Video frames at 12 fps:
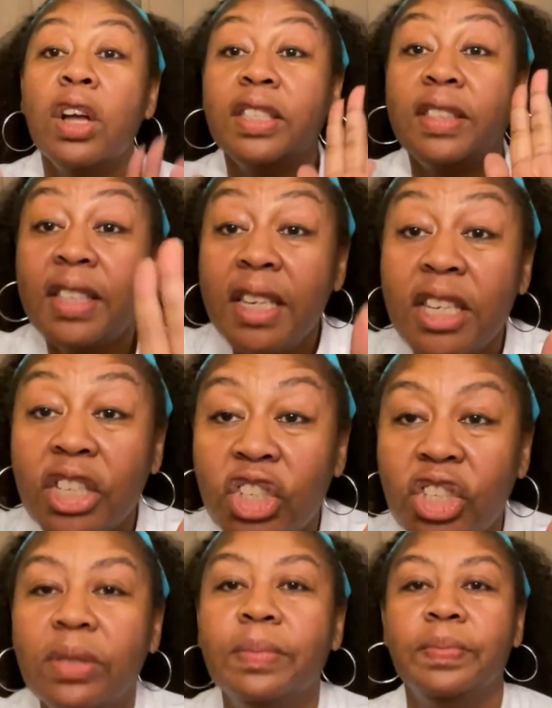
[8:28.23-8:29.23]

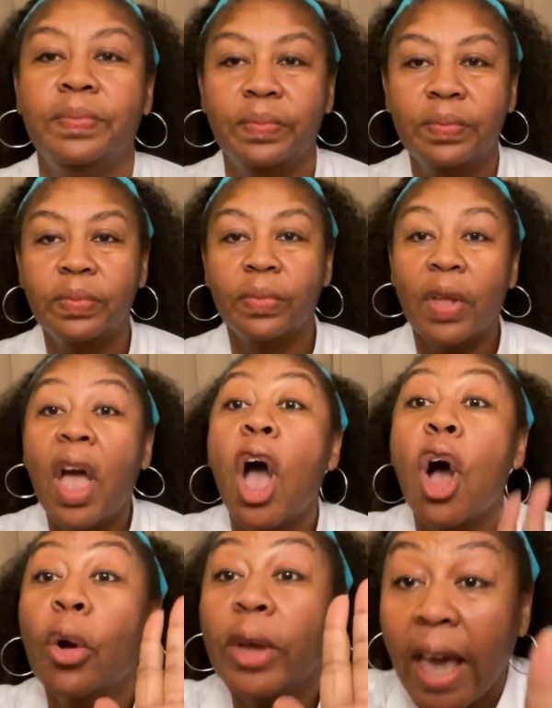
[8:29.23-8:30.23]
Teach.
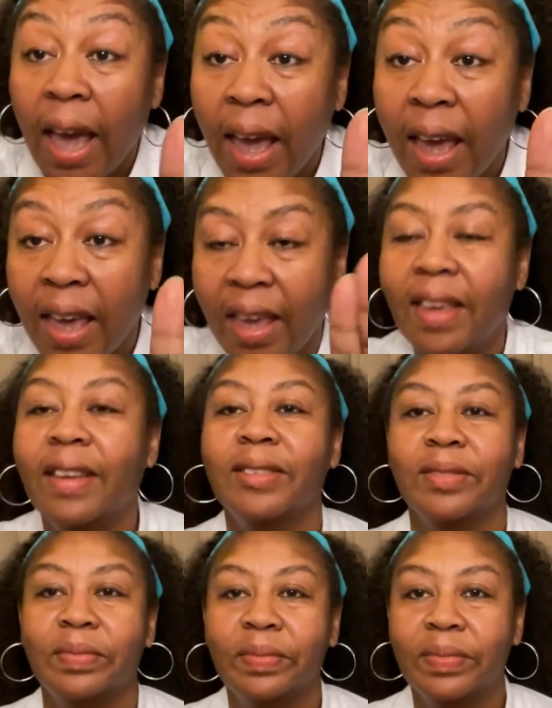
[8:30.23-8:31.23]
Okay.
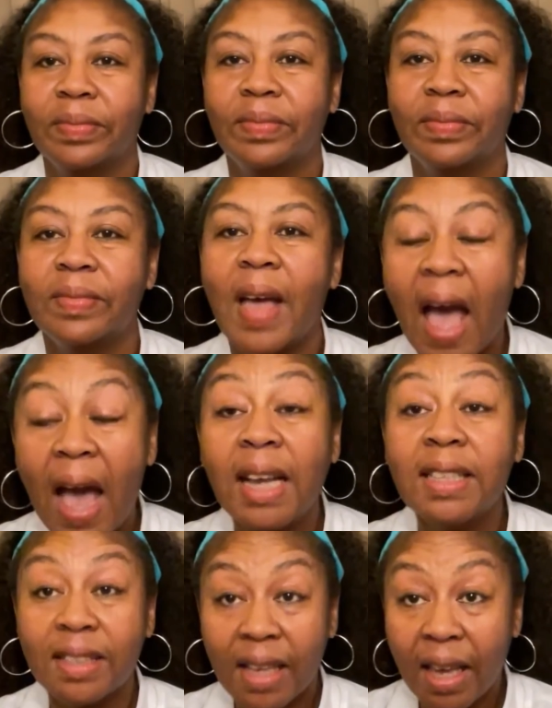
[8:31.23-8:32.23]
I
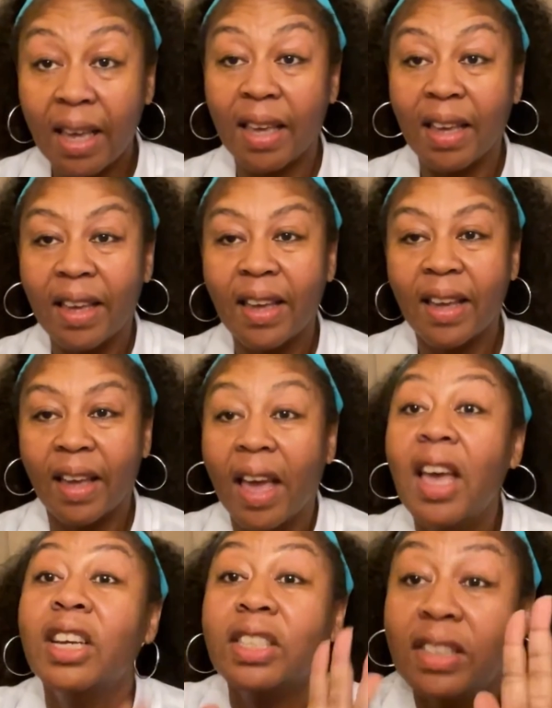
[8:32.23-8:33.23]
say,
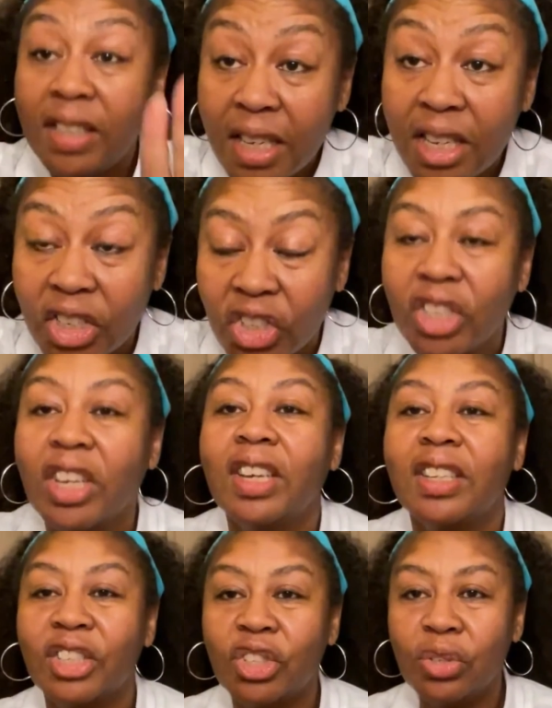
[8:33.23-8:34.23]
teach.
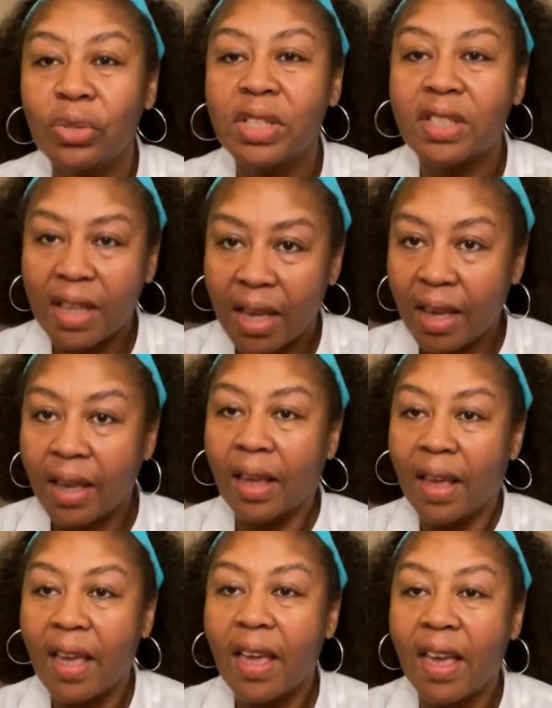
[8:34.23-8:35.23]
The students say,
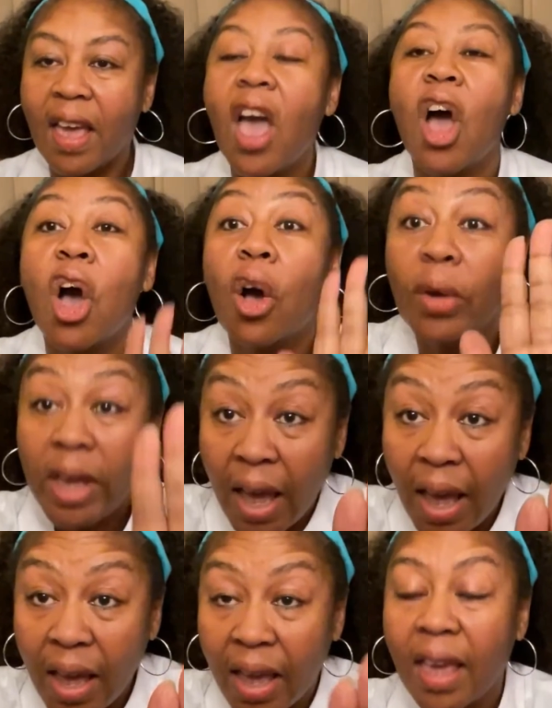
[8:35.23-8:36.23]

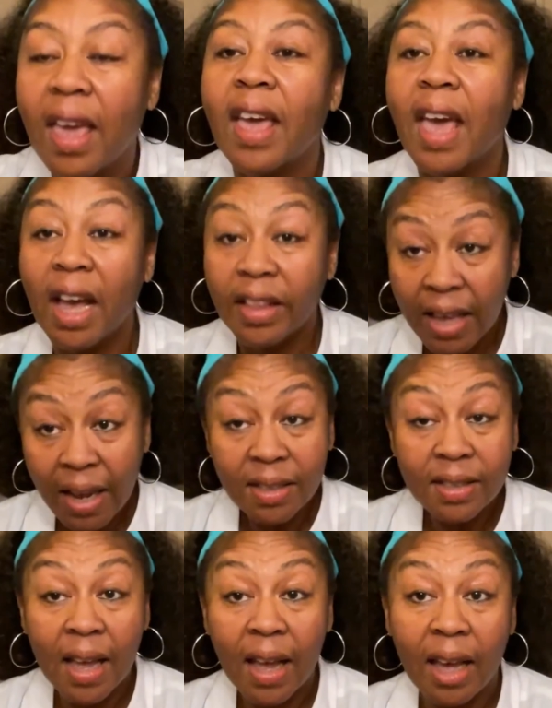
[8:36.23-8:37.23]
okay. At that
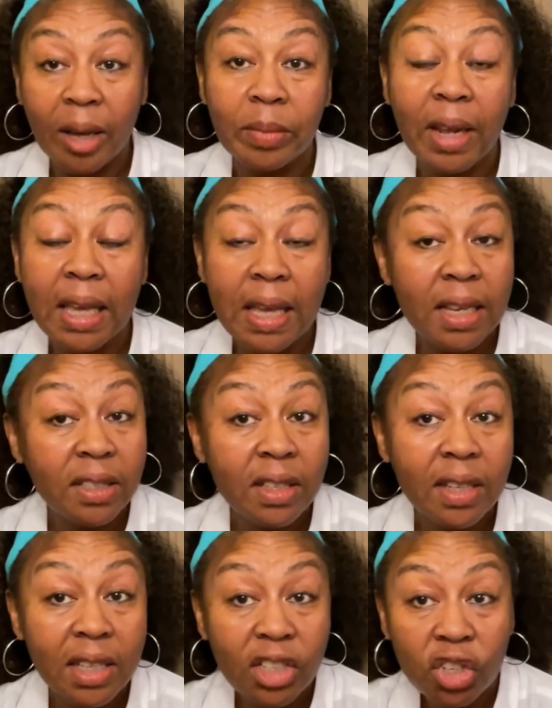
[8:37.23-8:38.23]
time, they
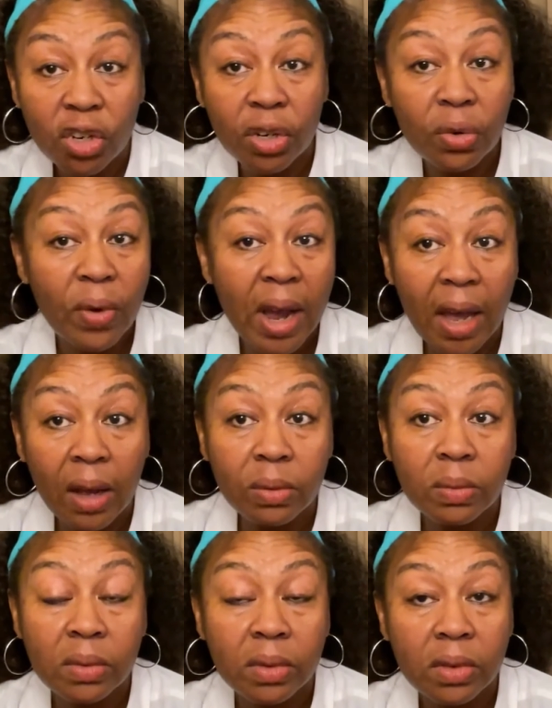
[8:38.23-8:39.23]
instantly turn around
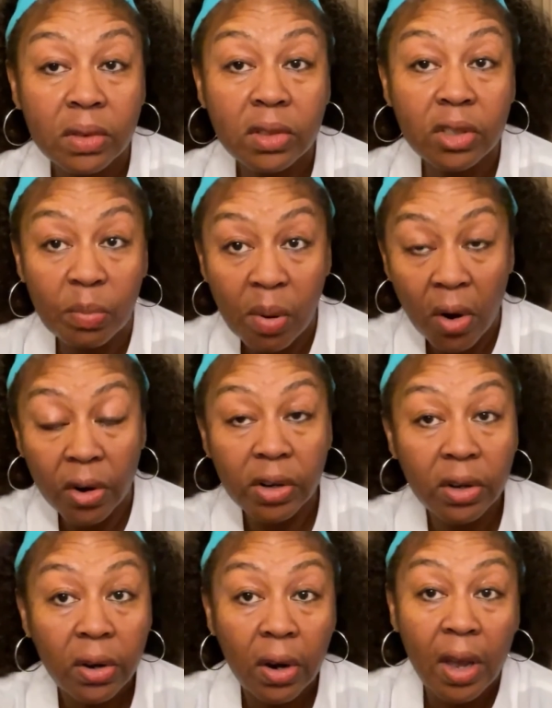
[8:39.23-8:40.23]
to
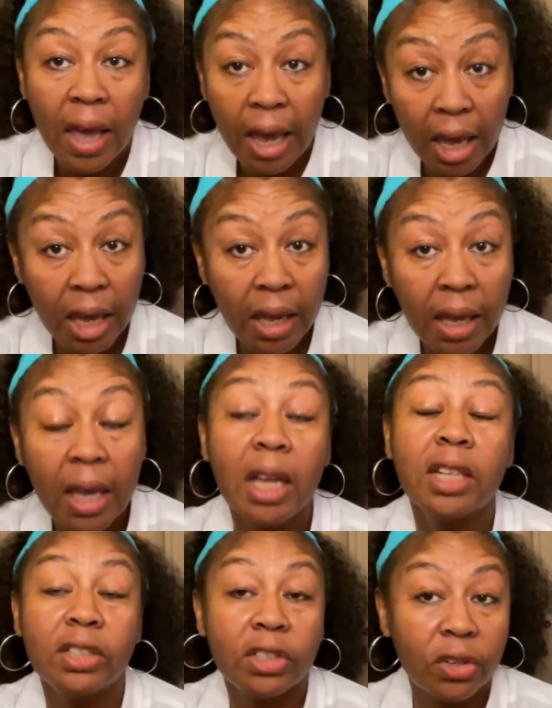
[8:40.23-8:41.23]
partner A,
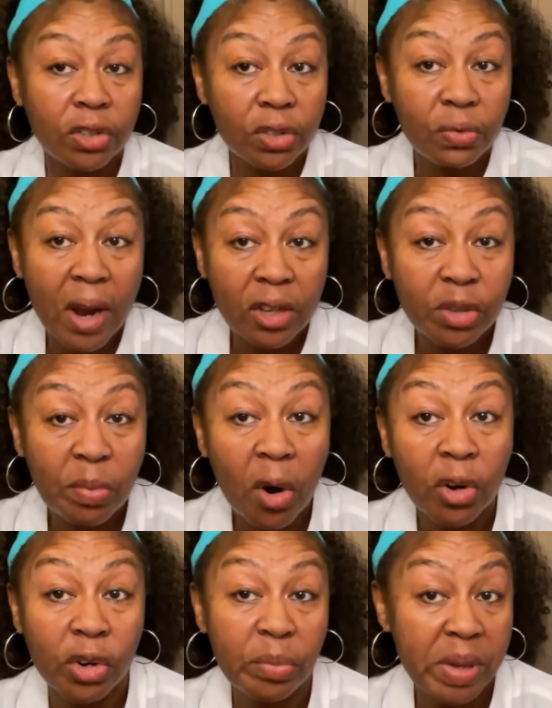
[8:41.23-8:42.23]
turns around to
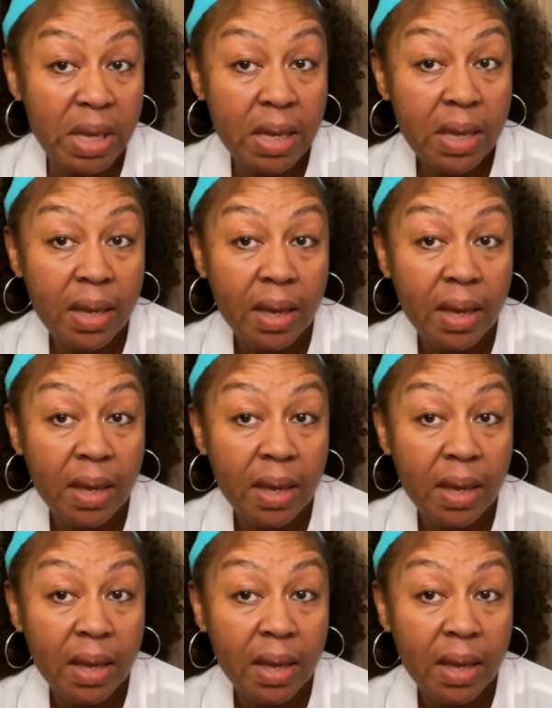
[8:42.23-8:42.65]
partner B,